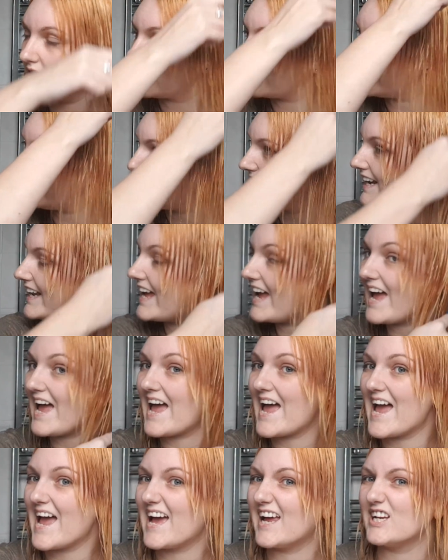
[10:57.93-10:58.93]
gonna let it
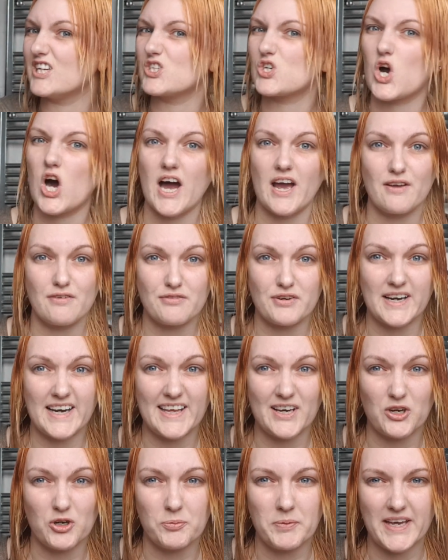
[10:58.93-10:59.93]
air dry for a
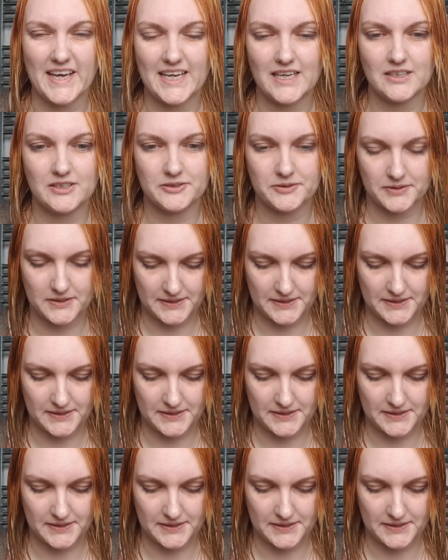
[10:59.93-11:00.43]
little bit,